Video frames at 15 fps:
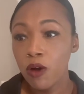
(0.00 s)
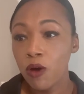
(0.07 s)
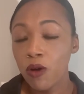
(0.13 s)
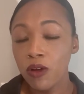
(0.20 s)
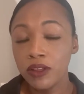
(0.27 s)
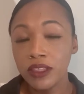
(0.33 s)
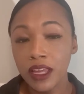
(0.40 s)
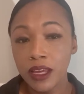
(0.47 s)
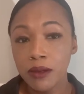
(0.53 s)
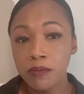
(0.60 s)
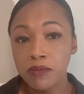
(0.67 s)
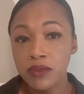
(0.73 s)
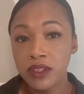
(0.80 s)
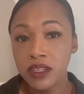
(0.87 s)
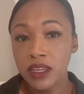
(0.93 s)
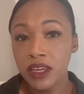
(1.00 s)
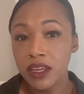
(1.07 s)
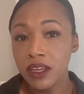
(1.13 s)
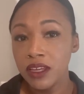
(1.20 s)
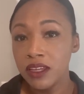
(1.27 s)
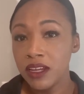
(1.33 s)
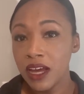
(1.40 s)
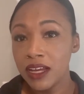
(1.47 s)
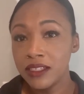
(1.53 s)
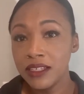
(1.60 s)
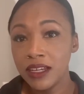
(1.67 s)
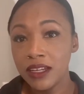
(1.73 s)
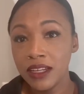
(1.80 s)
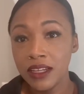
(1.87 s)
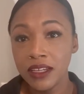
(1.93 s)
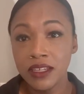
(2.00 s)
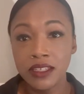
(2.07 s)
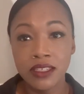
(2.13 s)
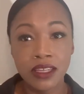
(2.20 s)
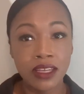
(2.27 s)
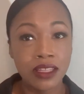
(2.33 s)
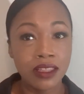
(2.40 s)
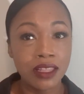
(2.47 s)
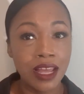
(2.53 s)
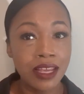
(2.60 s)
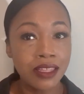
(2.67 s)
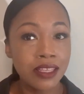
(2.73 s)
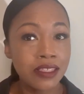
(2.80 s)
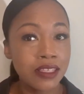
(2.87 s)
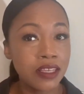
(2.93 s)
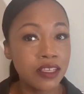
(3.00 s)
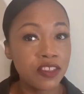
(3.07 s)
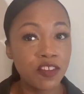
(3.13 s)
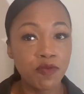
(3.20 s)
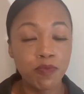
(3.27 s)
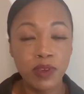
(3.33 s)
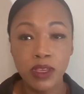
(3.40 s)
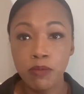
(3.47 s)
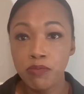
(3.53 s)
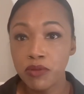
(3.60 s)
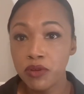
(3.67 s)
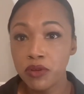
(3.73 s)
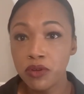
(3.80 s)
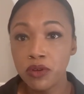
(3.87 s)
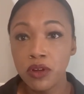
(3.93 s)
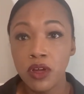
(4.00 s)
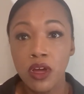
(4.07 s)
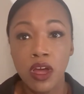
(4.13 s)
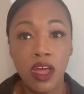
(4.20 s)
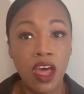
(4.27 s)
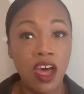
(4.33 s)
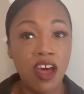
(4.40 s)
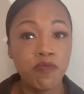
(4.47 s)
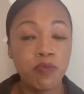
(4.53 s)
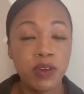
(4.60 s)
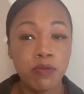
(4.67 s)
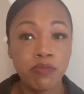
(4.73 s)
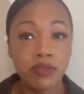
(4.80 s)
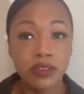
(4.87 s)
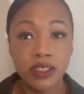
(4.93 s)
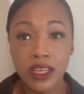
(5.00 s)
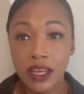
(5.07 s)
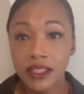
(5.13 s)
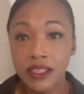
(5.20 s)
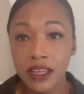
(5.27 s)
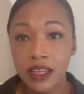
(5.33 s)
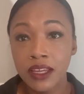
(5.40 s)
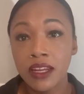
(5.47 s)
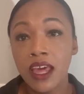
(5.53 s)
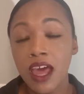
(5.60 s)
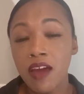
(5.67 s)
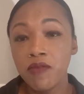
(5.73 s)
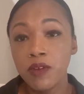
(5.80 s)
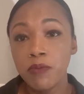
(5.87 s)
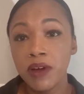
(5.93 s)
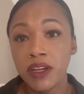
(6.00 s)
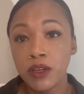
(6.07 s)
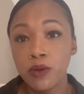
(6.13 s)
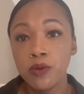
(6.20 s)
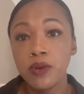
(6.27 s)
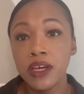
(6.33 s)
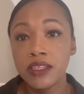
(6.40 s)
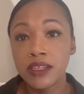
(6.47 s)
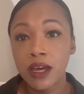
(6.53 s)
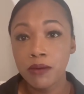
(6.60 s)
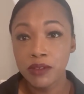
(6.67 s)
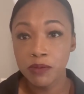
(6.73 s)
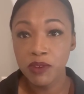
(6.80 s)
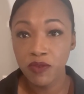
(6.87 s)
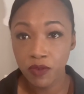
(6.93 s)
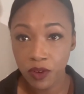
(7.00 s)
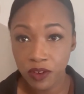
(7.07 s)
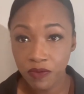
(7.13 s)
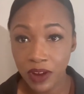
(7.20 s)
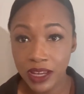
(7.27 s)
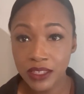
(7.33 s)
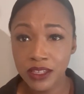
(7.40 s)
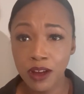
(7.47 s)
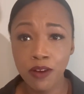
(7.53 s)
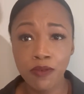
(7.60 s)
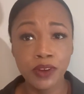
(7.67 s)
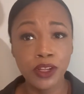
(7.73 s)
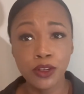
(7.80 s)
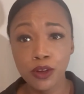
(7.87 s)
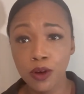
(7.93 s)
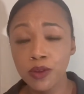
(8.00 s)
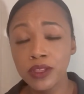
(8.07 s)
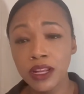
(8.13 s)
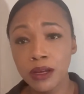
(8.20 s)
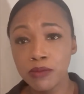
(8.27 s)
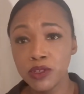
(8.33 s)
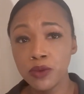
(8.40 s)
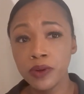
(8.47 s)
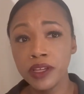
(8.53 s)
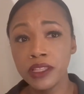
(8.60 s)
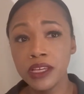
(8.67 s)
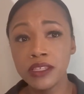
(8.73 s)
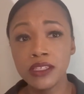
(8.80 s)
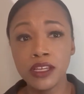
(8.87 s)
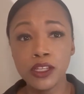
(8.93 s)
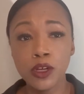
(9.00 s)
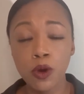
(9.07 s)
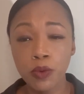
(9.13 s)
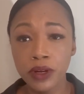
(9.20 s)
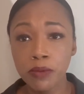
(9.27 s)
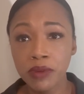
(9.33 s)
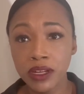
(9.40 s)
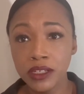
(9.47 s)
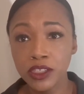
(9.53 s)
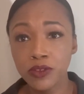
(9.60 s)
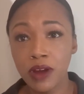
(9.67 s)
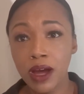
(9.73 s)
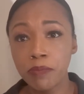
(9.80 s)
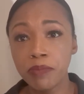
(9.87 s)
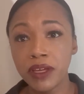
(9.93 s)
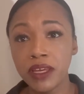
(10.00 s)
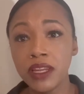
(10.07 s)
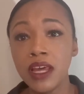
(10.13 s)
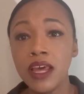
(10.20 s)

All names and identities and likenesses of people have been protected. Everybody who has come to me for advice, they already know that I'm doing this. They know when I'm gonna drop it.